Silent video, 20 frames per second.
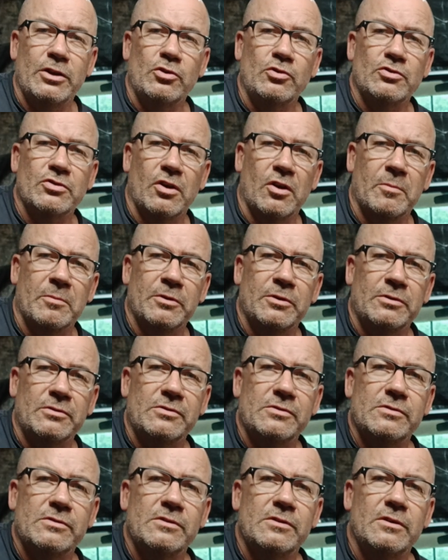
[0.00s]

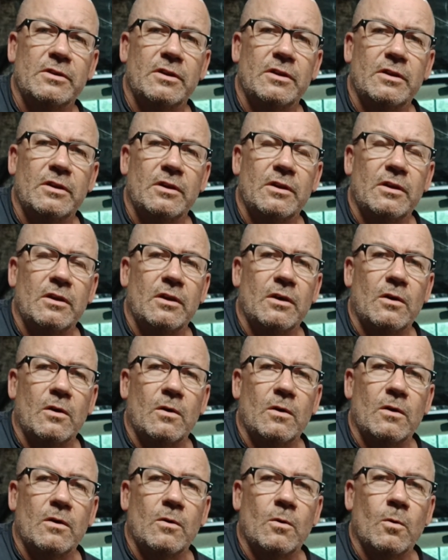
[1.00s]
terminals
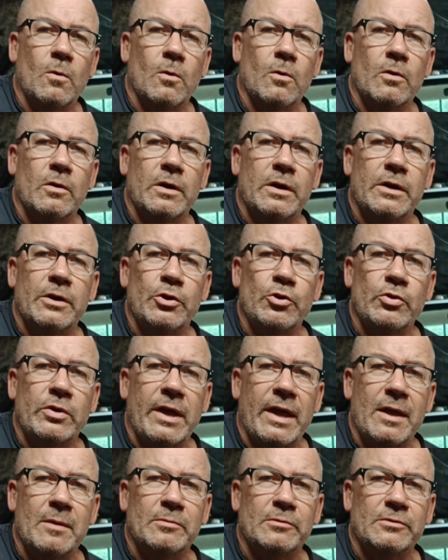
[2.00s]
or new
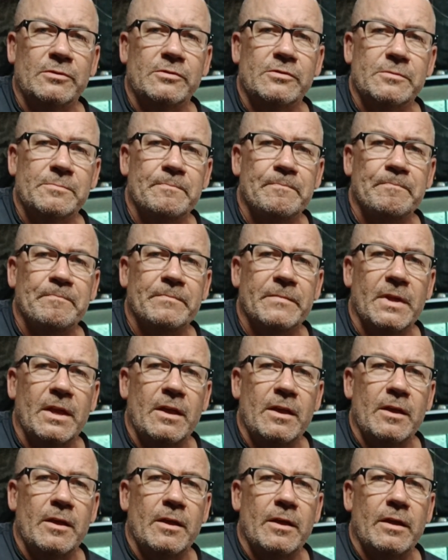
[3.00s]
cables.
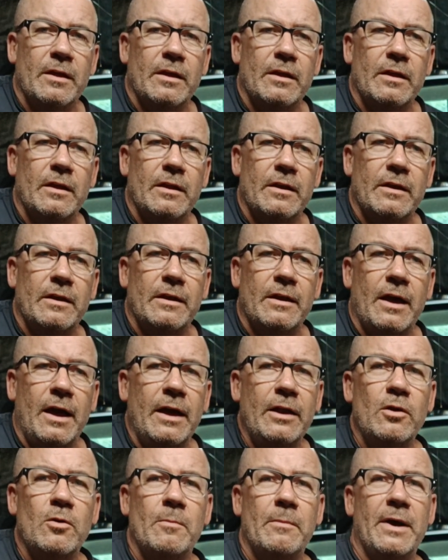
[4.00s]

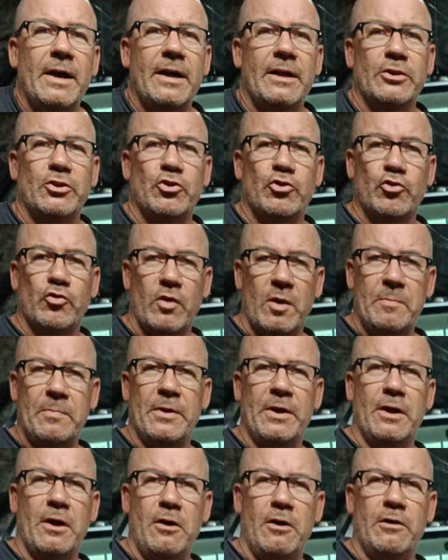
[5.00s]
I don't mind
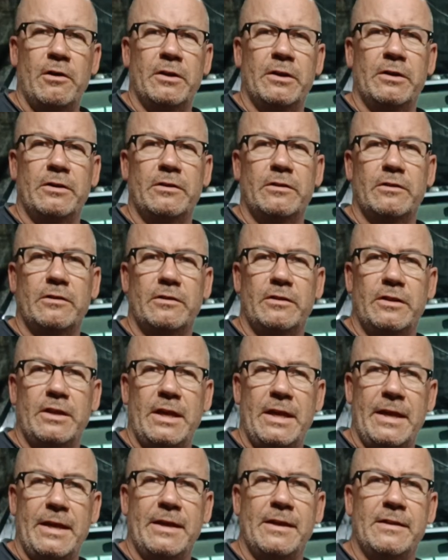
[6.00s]
crimping on
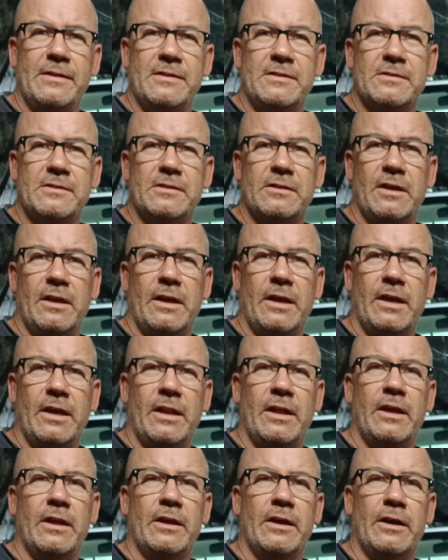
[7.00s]
the ends and
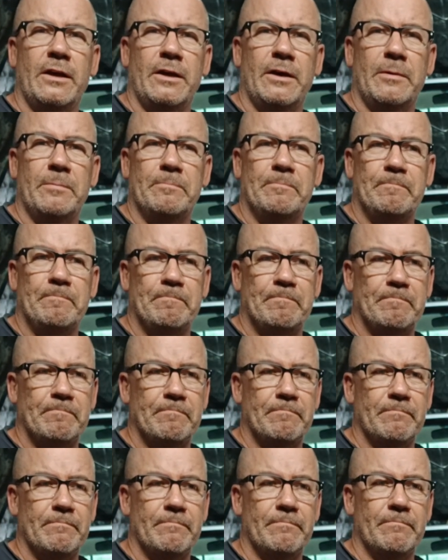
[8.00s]
getting
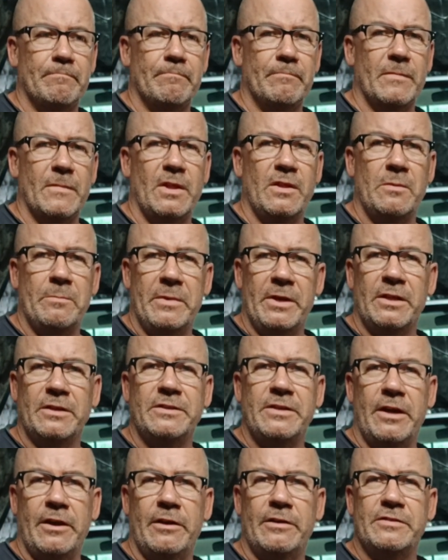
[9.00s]
the
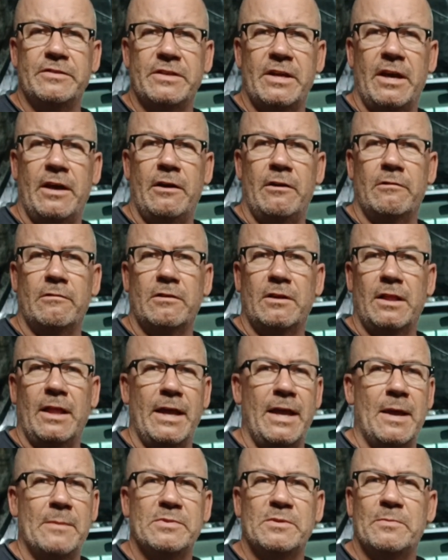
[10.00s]
military style
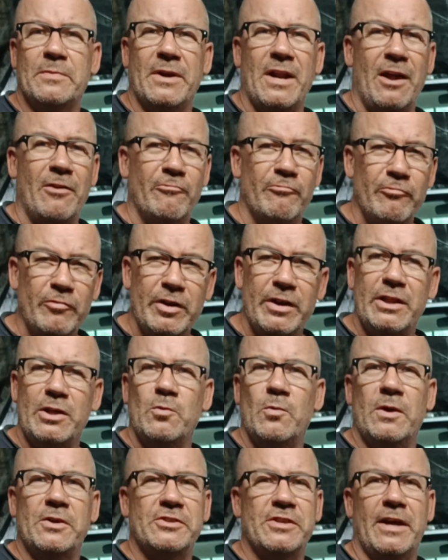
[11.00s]
clamps, but I really
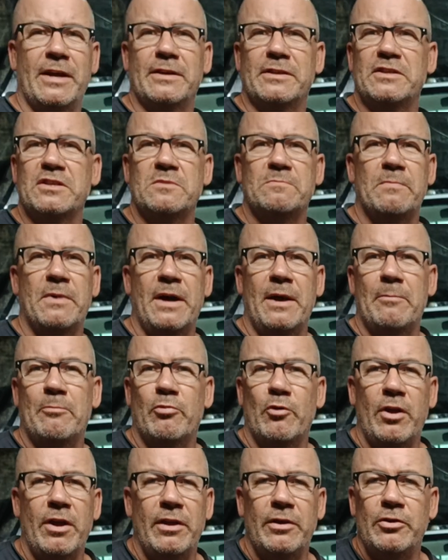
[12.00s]
wish I could just buy
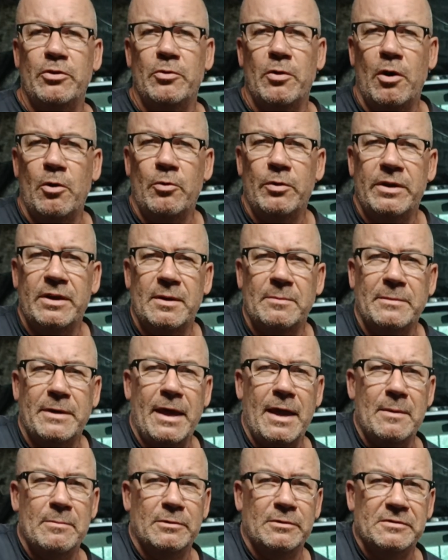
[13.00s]
brand new OEM
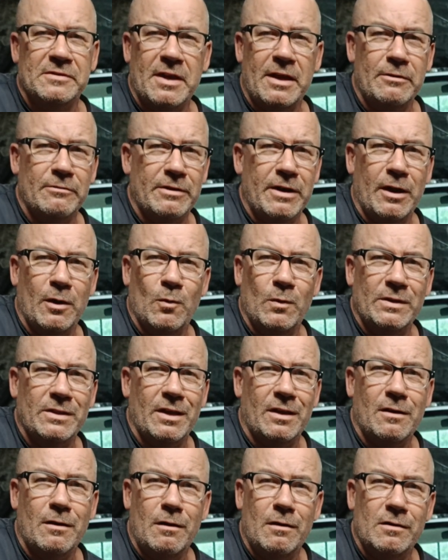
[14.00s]
cables. I don't care what they
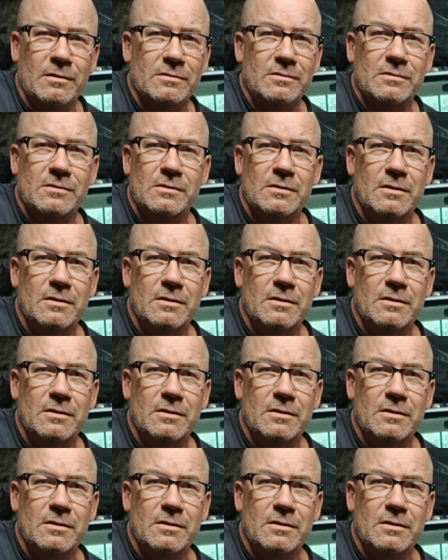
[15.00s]
cost.